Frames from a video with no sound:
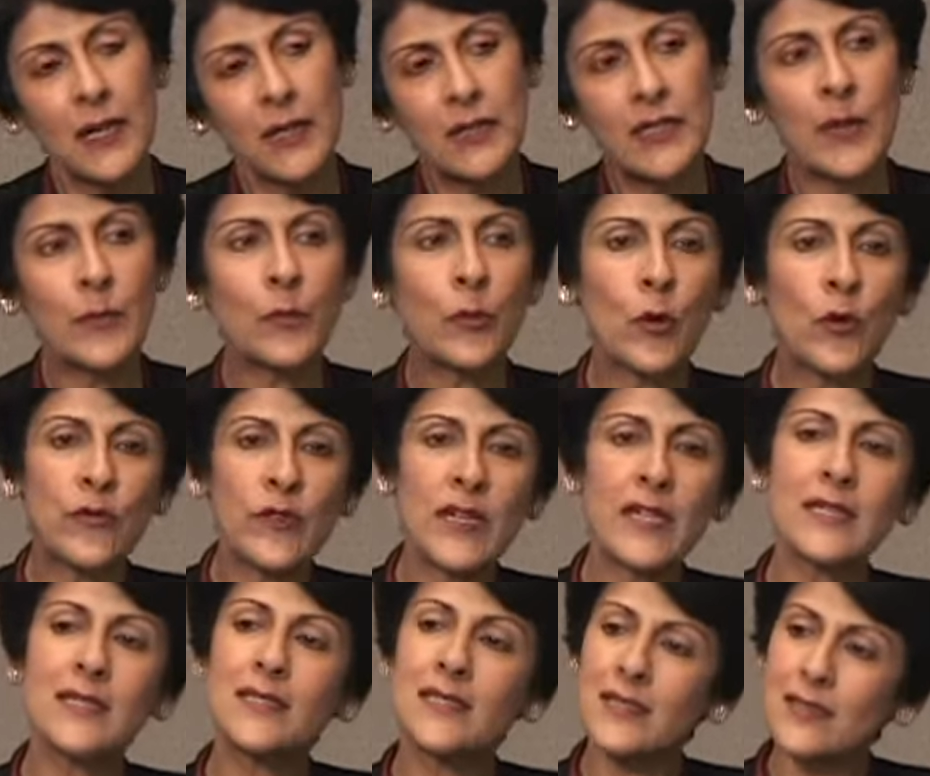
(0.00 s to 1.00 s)
their
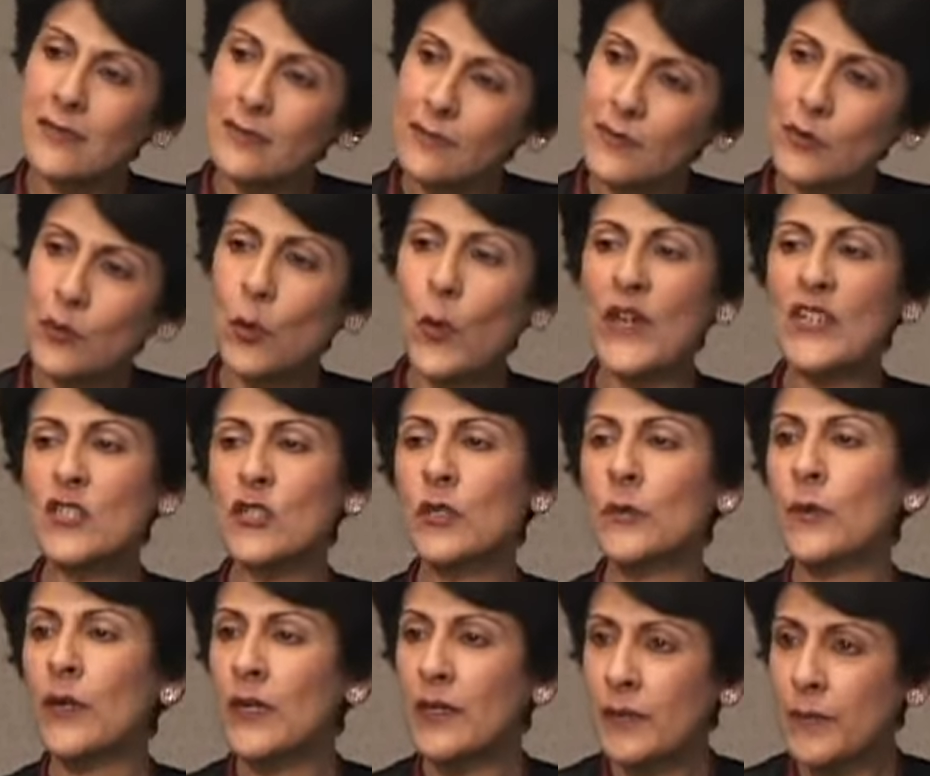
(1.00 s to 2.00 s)
provenance
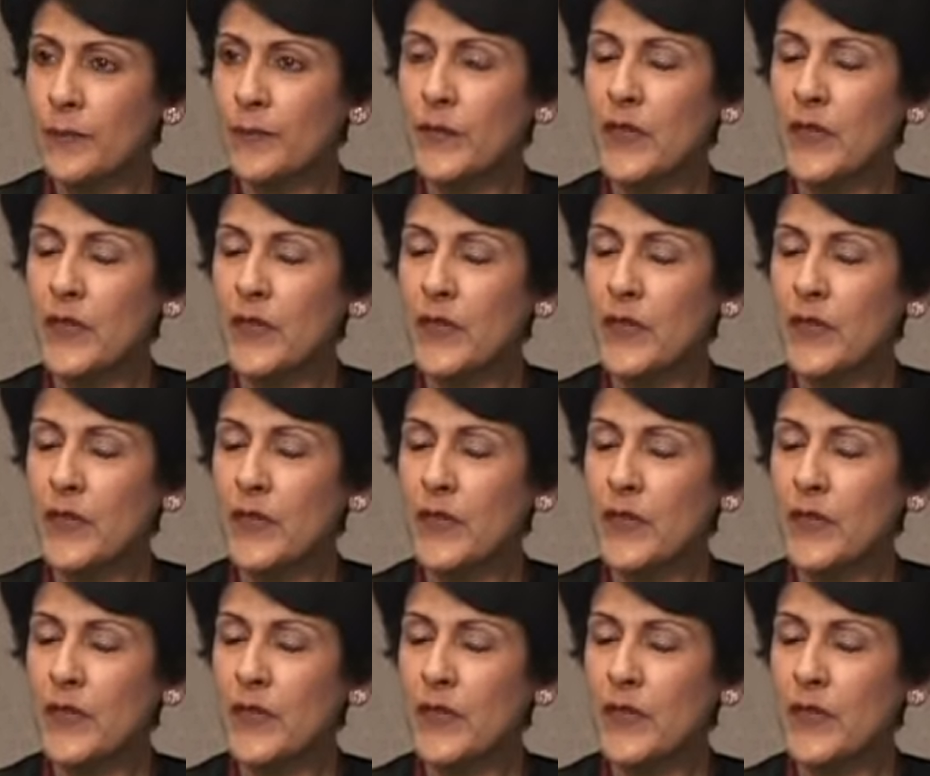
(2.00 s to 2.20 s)
questionable,